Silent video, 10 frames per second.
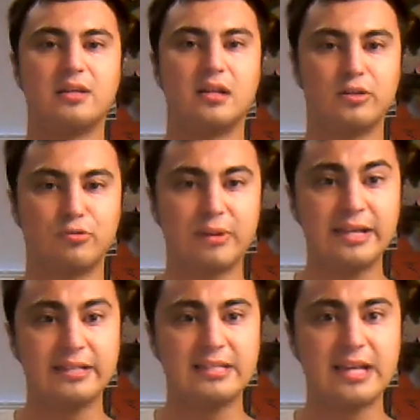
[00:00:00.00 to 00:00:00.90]
a
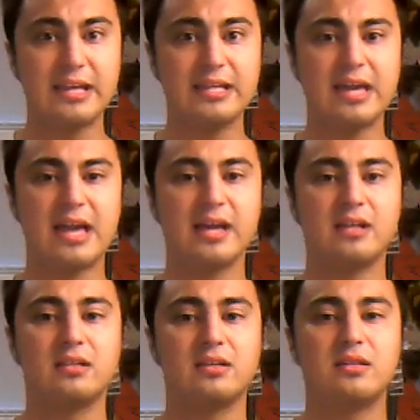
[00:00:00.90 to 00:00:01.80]
great day
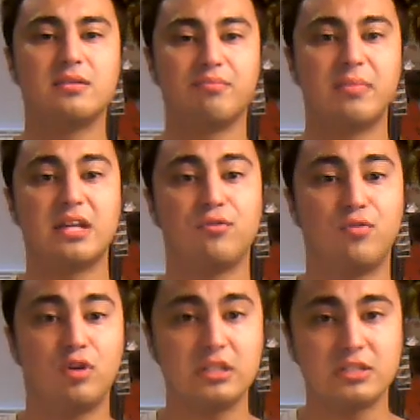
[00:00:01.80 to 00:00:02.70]
and may the
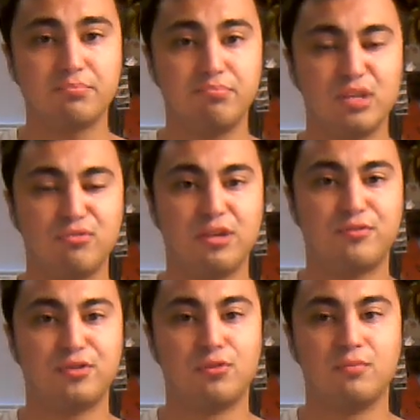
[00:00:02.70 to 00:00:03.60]
force be
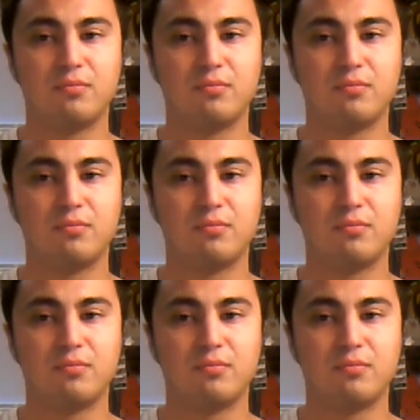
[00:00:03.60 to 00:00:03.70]
with you.